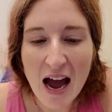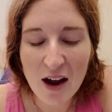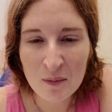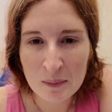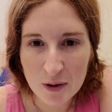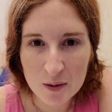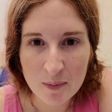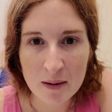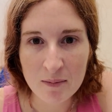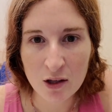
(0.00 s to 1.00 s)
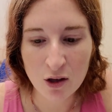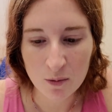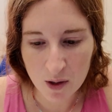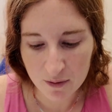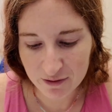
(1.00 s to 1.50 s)
I remembered, but my alarm
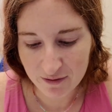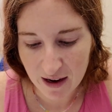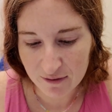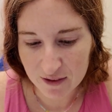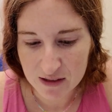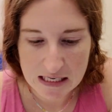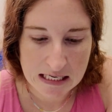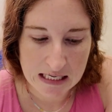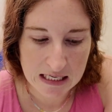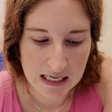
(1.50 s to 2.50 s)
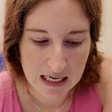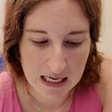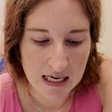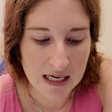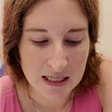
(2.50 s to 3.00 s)
went off at 5:15,
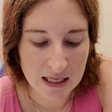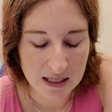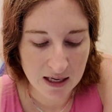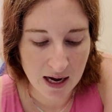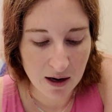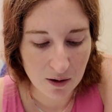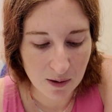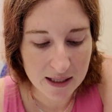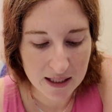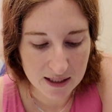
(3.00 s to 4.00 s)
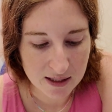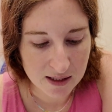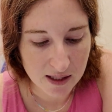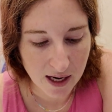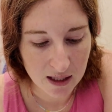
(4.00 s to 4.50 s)
and now it
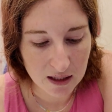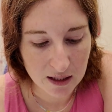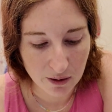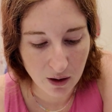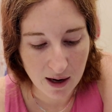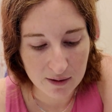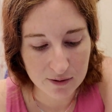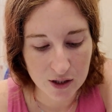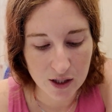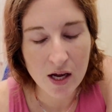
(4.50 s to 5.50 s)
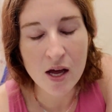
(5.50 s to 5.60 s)
is a little after